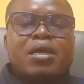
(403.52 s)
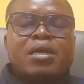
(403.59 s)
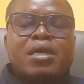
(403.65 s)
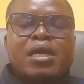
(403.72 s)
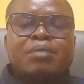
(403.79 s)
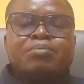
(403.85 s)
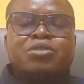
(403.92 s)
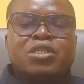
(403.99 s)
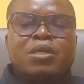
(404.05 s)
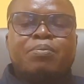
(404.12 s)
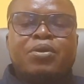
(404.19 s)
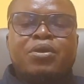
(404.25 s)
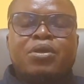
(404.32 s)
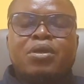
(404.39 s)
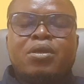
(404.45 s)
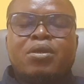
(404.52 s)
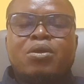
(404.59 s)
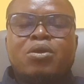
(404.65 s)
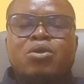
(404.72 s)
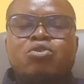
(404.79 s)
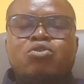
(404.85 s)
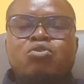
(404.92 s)
MCB,
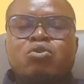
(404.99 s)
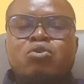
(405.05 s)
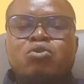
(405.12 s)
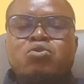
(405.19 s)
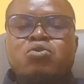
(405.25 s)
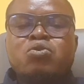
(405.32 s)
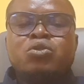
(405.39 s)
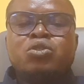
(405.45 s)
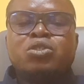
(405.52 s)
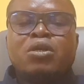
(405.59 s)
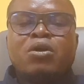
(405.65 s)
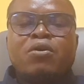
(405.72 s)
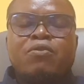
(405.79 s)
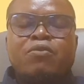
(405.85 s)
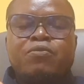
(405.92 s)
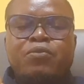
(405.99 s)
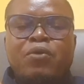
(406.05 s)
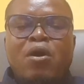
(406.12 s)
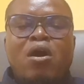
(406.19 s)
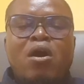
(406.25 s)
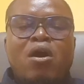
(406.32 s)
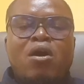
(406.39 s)
you use
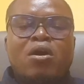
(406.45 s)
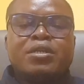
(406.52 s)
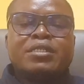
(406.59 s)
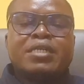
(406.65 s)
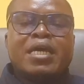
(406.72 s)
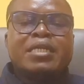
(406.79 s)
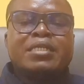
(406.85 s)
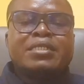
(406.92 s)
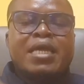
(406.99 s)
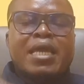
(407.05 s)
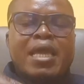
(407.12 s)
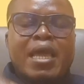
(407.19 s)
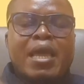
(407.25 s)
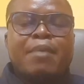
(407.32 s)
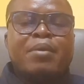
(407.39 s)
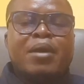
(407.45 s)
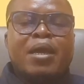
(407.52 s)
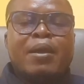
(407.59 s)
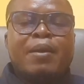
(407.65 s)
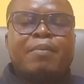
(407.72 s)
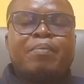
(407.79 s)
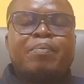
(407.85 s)
400
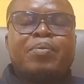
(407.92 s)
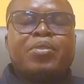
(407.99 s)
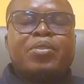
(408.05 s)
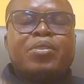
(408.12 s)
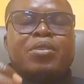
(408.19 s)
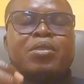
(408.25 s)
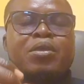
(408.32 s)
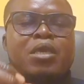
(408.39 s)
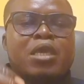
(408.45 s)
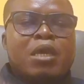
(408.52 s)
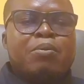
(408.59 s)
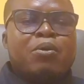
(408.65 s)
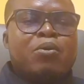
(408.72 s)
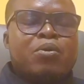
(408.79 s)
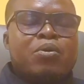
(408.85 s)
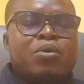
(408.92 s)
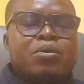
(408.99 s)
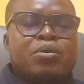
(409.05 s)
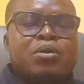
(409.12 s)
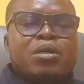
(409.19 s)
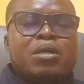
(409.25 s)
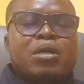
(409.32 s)
mm cable.
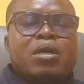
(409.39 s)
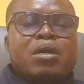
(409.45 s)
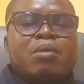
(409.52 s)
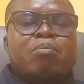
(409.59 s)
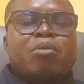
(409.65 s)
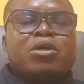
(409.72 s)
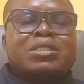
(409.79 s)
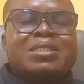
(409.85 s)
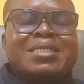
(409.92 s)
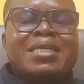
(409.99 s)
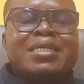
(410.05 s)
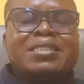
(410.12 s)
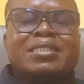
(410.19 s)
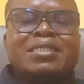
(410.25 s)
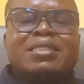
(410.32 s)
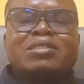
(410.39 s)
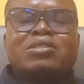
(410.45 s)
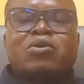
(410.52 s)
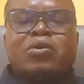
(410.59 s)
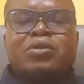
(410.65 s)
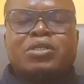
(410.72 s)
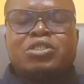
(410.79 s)
But this is
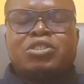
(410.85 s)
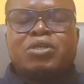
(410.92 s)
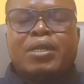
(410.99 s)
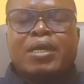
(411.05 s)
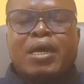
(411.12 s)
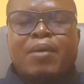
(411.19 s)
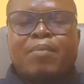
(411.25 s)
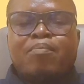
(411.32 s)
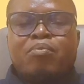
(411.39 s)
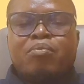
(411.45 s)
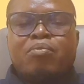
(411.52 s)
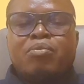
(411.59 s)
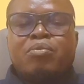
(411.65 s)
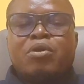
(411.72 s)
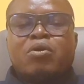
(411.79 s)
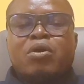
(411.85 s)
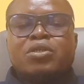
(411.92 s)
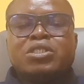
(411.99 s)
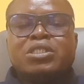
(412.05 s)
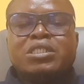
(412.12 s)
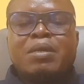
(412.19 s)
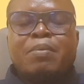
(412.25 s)
conditional
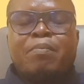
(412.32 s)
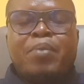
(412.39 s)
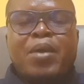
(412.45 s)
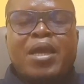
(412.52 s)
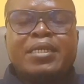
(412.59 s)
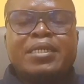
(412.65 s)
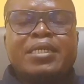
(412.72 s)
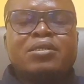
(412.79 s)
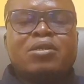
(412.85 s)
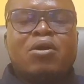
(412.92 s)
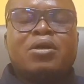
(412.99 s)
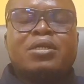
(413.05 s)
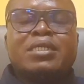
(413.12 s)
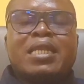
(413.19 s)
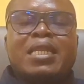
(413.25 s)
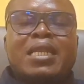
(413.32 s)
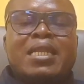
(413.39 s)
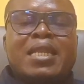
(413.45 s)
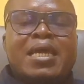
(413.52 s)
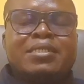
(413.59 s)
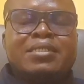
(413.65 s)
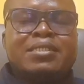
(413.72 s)
because it's depending on the
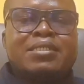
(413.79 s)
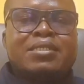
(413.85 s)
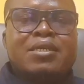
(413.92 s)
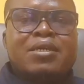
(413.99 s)
length